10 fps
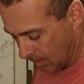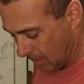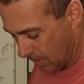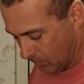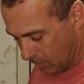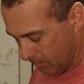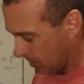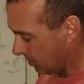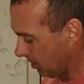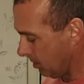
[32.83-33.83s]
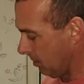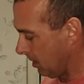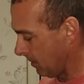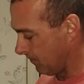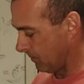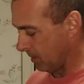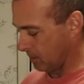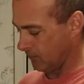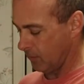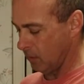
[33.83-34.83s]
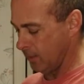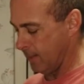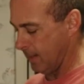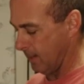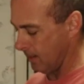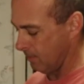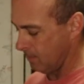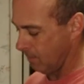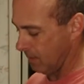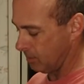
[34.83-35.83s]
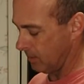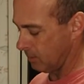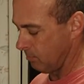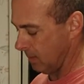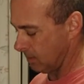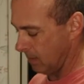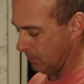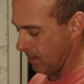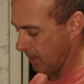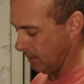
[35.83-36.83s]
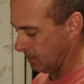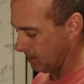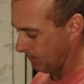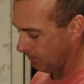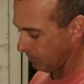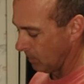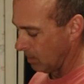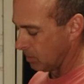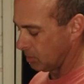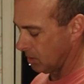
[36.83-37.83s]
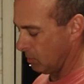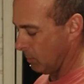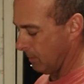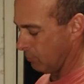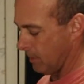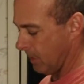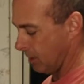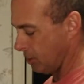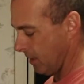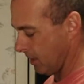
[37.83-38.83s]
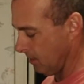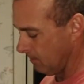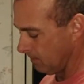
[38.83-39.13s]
And what I'm going to do is just fold that in and make sure that's mixed up nice. So when we bread our chicken,